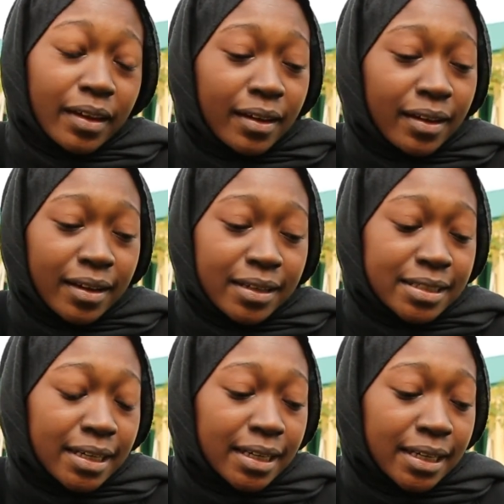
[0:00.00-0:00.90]
And
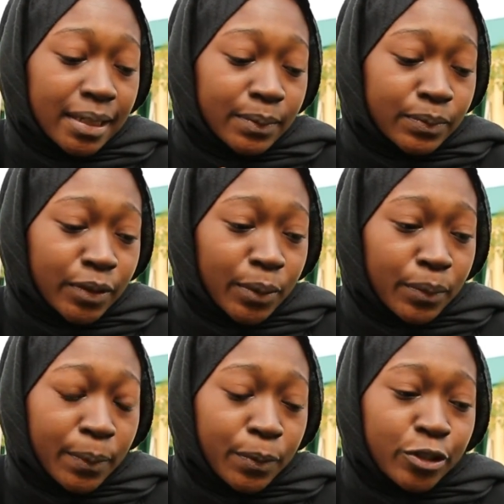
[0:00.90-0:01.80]

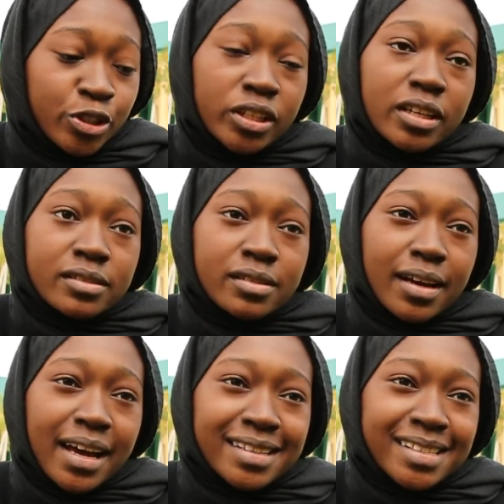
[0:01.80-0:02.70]
people should learn to
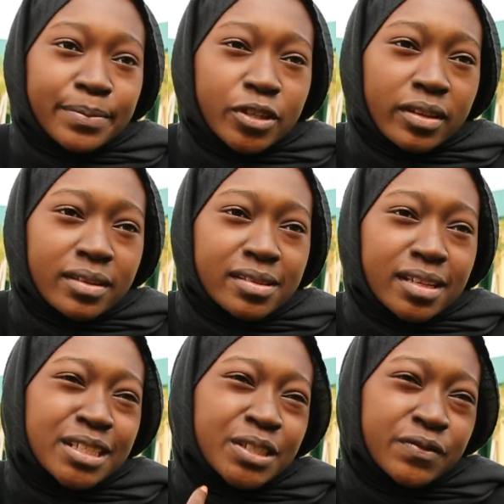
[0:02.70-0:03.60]
accept others'
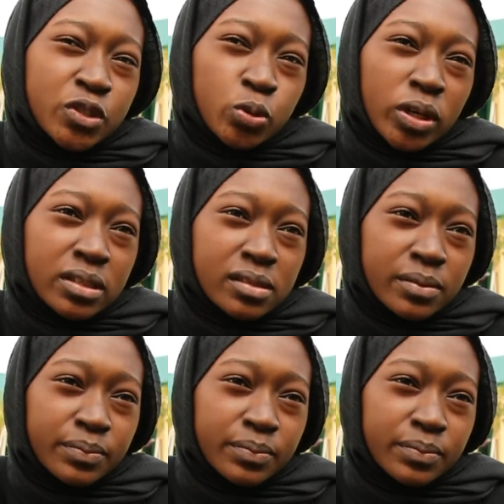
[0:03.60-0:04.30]
individualism,